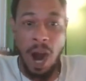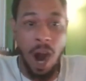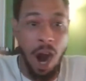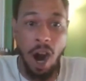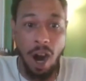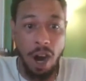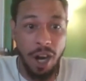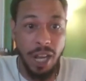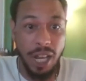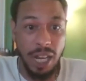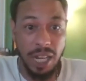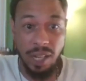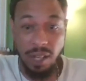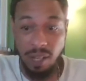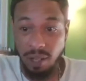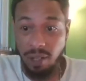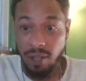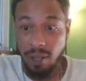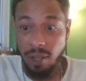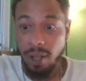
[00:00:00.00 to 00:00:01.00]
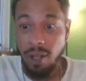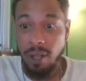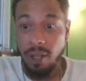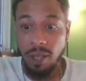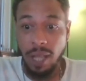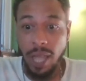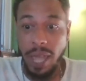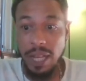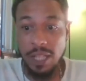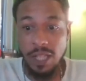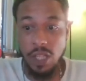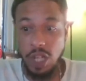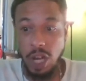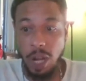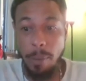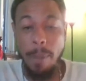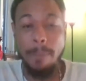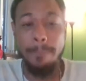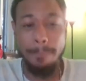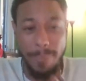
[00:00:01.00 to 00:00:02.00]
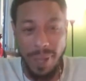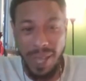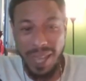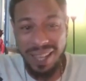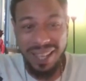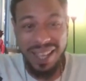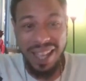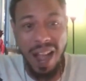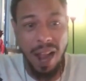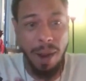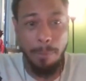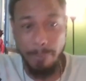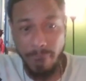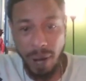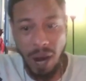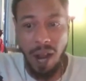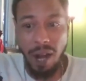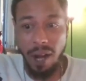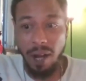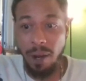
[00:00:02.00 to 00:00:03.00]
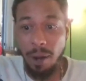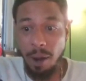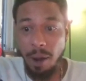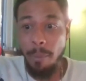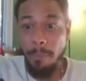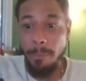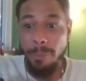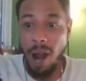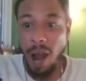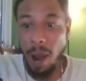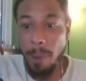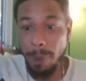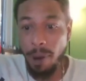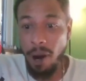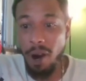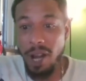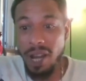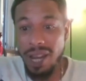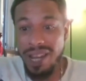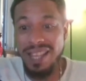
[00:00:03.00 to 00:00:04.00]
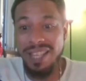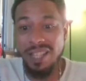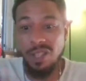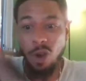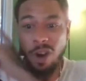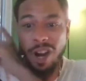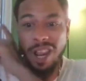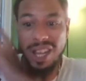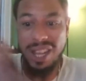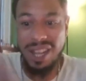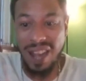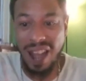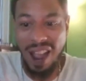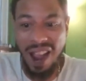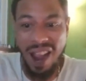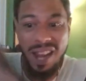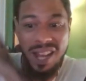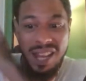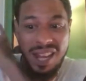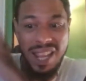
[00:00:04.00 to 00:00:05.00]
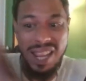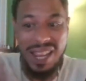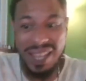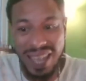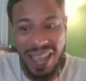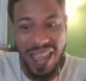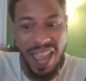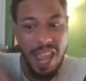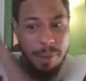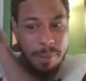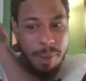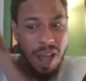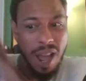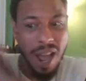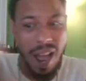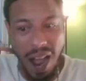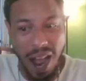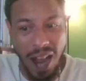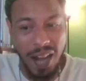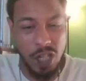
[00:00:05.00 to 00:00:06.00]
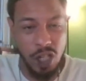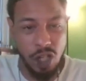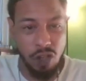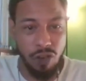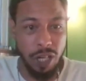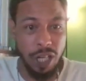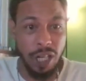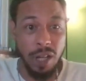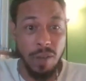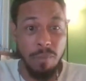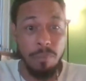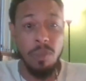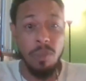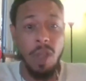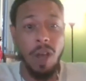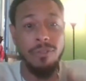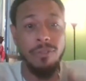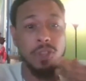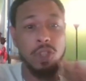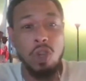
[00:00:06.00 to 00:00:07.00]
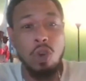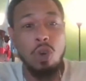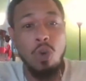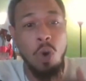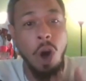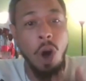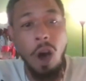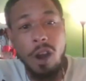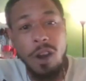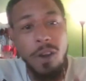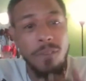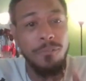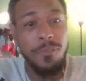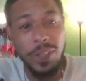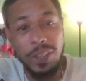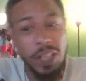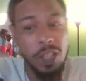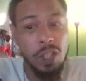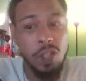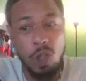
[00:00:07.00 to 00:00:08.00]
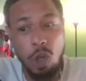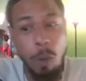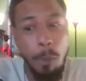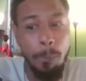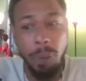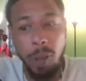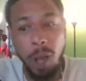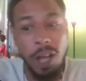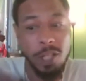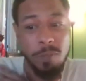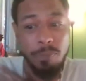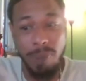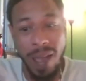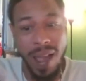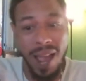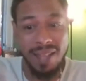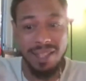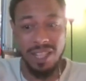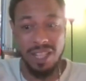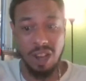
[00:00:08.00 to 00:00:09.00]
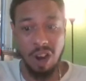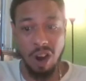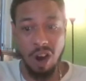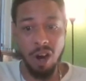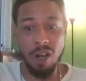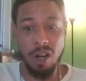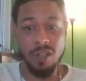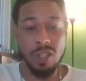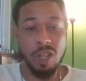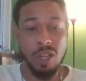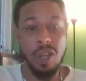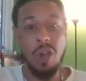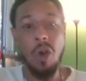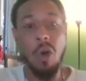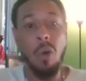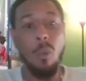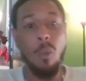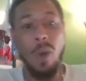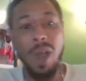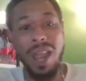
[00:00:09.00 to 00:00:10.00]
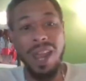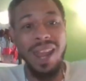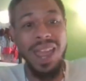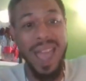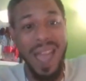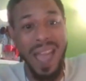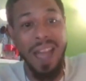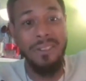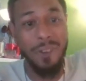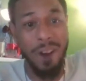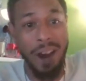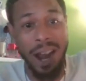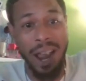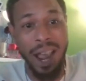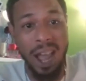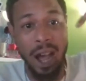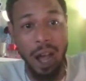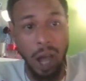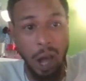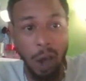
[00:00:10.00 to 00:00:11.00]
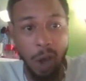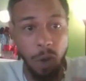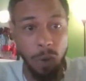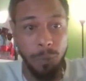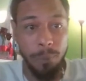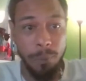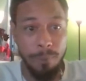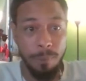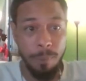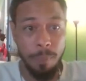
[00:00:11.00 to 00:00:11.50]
Purdy, ladies and gentlemen, Big Cock Brock. Brock Purdy is on a 9-game hot streak of 252-plus passing yards whenever at home.